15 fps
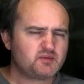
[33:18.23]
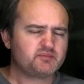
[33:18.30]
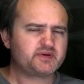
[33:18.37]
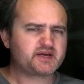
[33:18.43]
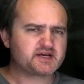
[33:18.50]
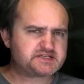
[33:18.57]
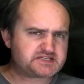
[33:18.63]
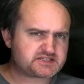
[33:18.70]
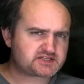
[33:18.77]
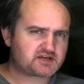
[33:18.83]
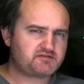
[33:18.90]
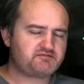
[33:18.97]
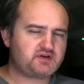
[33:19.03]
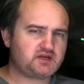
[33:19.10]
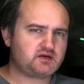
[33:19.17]
because it's
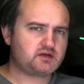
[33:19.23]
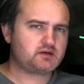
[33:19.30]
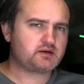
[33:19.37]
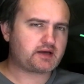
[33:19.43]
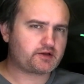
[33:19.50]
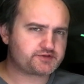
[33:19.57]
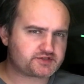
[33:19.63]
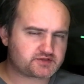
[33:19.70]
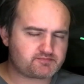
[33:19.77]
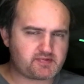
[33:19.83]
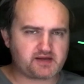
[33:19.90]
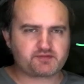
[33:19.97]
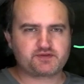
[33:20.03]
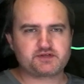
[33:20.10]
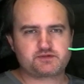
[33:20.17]
convenient, I'll just
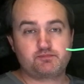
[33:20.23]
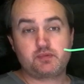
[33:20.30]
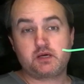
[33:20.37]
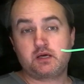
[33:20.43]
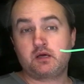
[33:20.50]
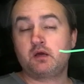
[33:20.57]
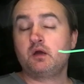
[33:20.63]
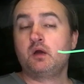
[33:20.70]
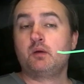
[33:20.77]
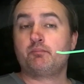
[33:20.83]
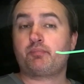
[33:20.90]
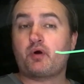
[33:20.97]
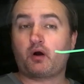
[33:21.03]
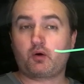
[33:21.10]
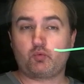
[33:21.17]
make this be
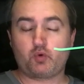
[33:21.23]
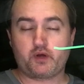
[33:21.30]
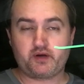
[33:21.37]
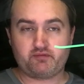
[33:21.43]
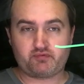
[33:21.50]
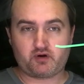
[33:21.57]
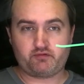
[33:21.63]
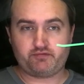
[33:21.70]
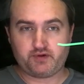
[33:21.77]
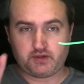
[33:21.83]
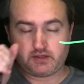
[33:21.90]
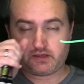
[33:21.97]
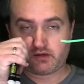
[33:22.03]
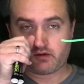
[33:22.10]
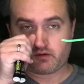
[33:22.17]
part 1 of our
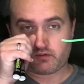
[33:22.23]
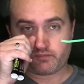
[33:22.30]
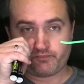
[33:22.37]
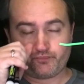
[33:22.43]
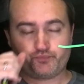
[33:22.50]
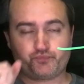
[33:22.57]
video.